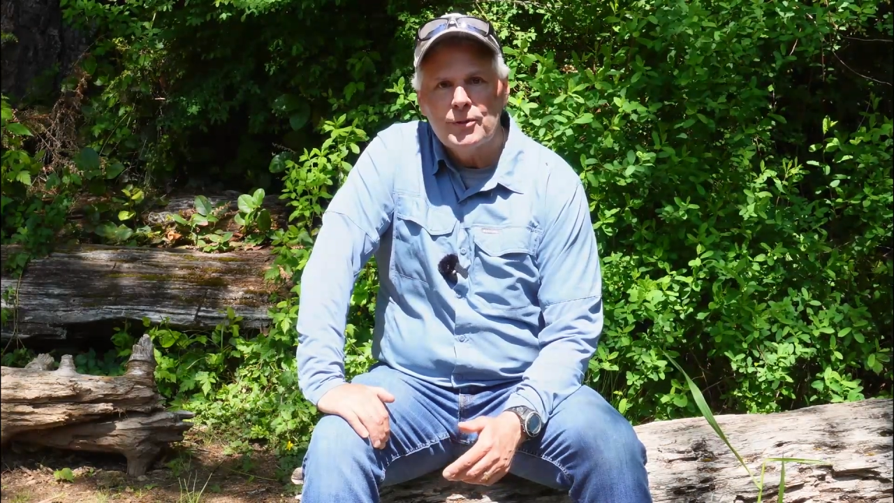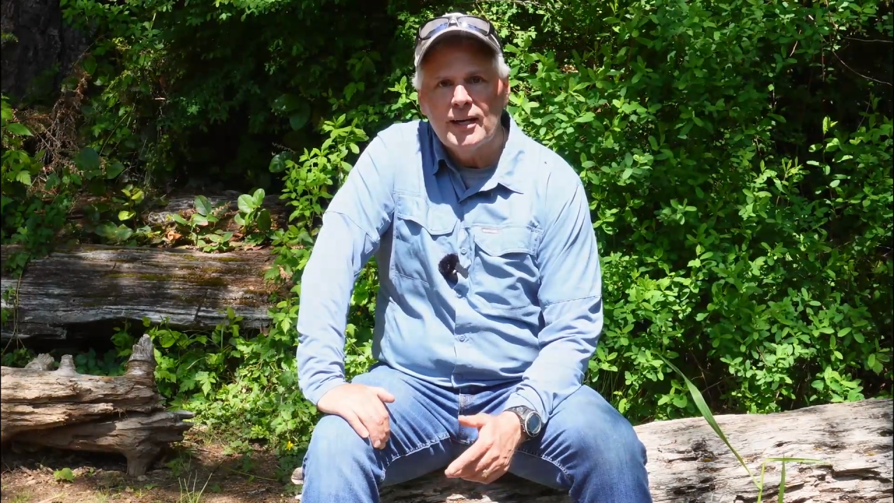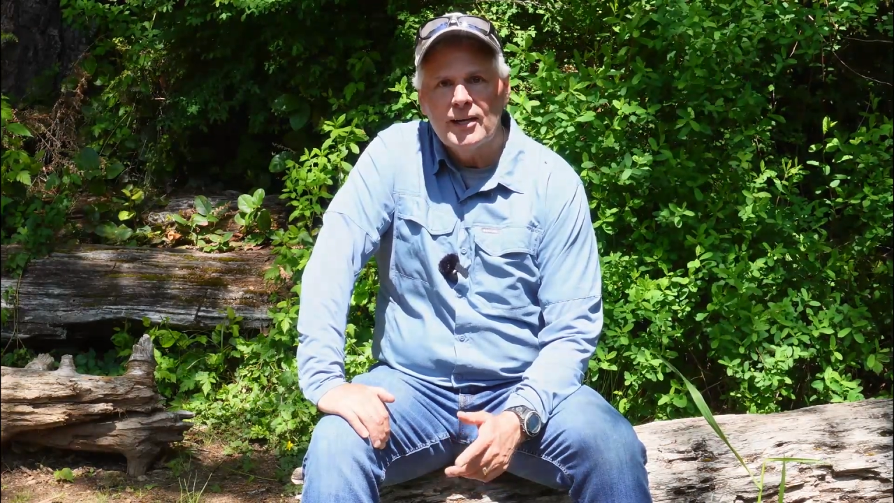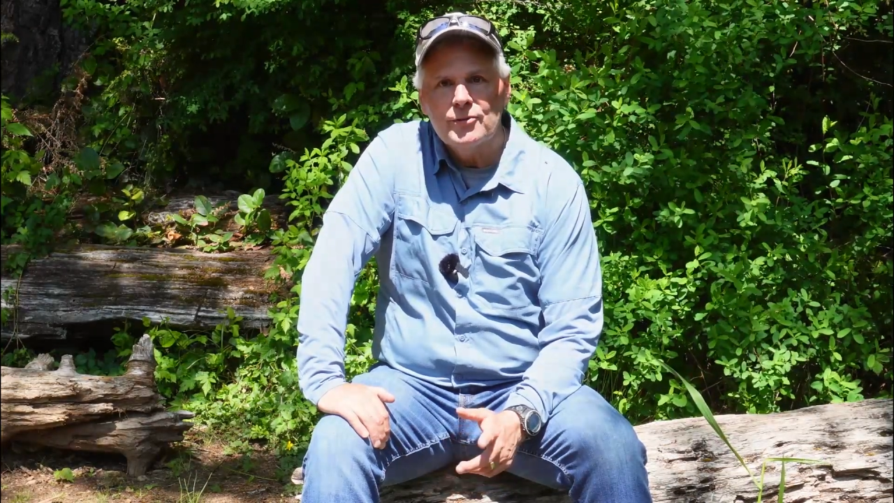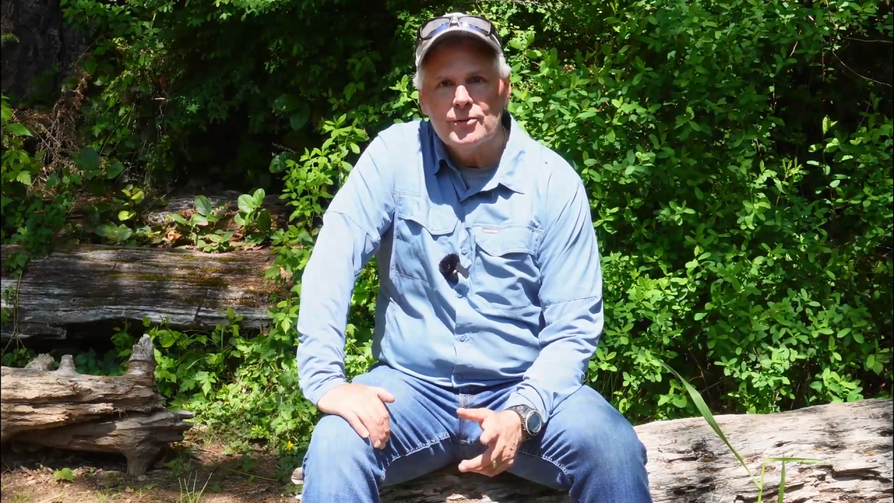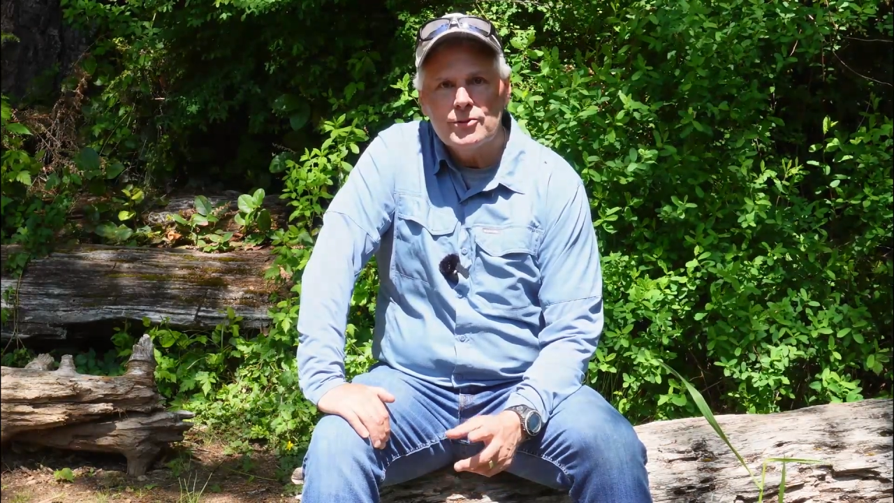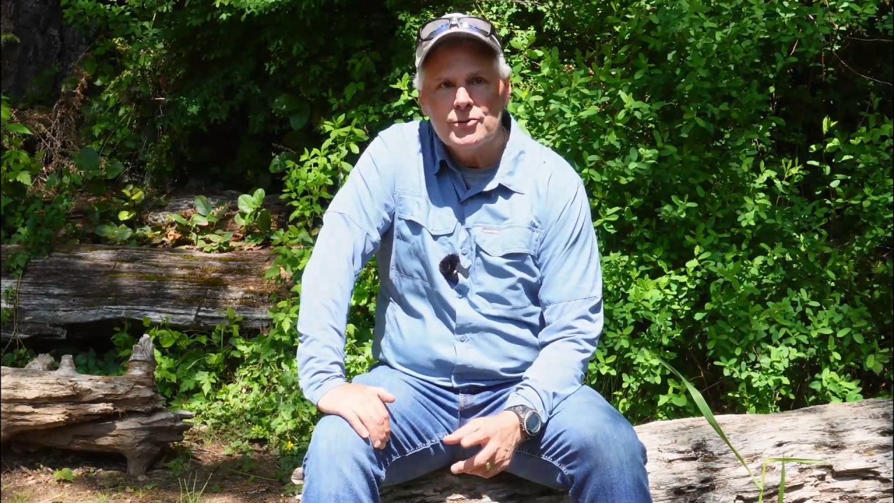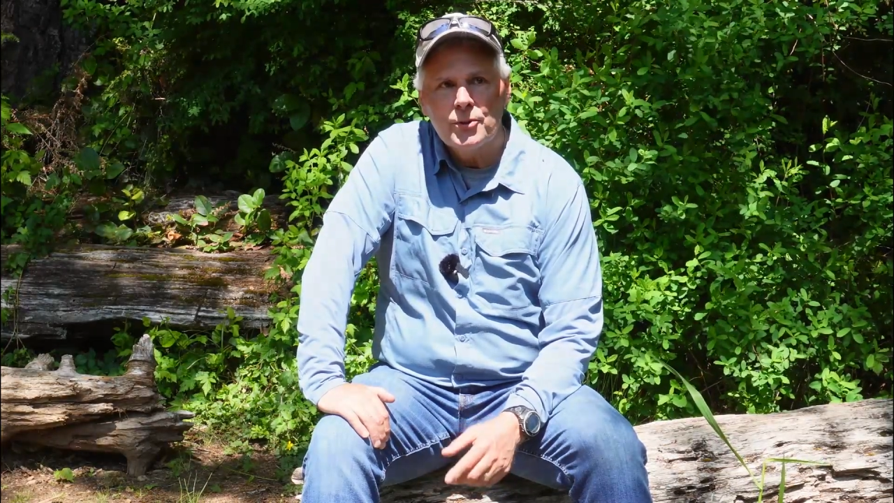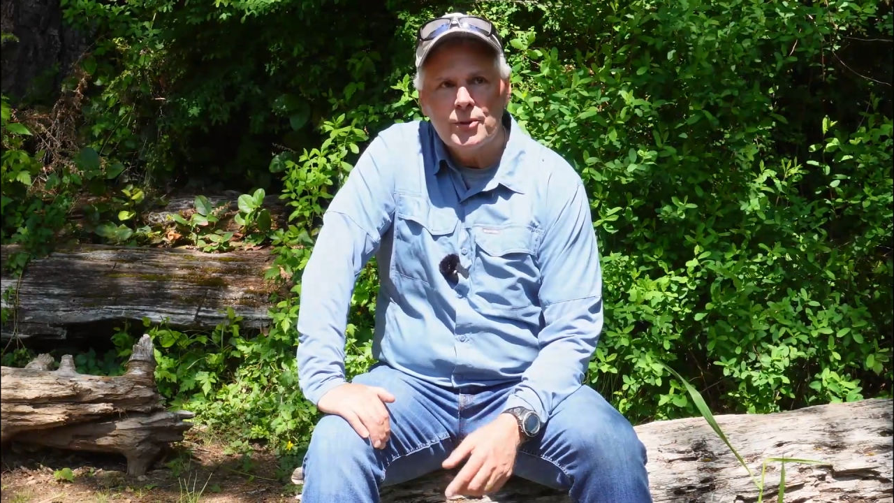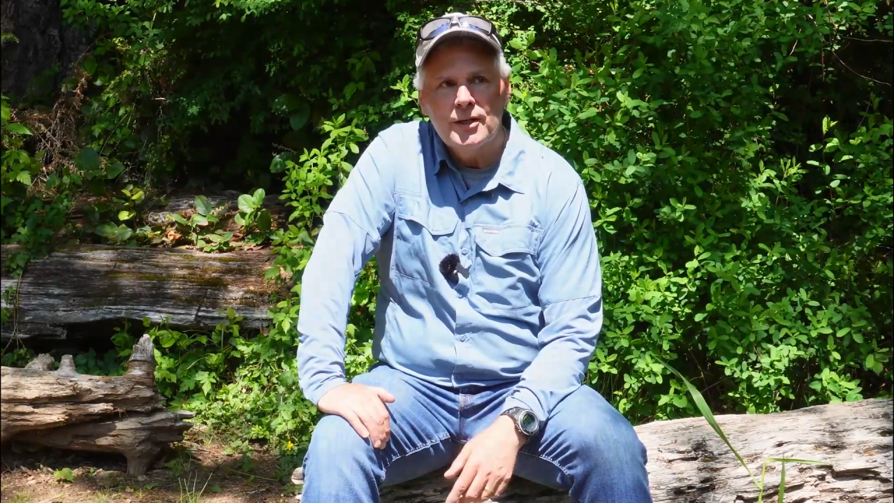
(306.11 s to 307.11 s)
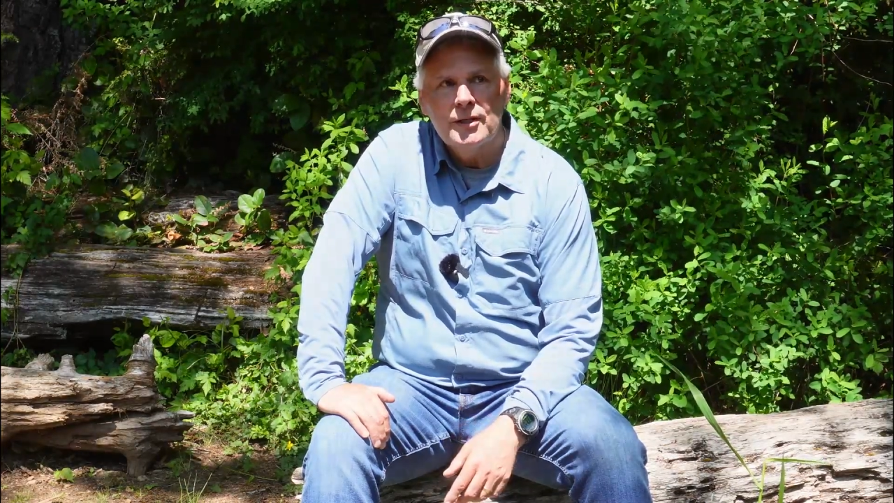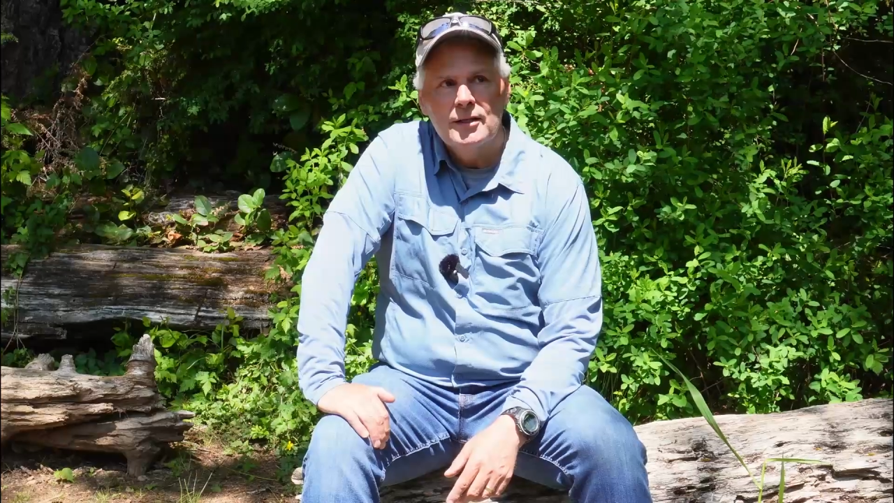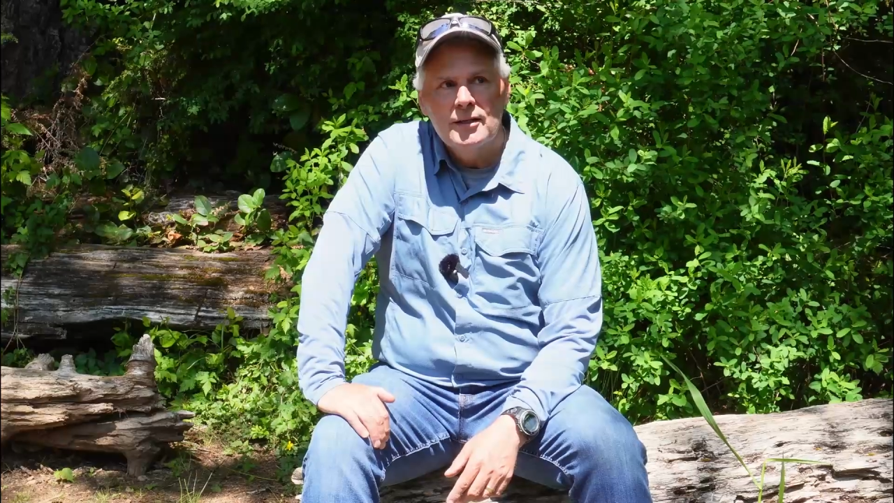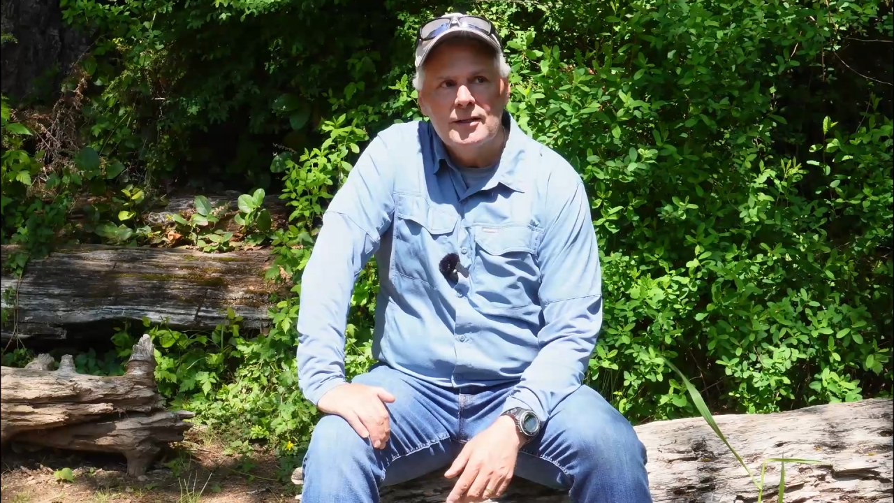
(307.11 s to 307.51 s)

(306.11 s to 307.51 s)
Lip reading: you guys are enjoying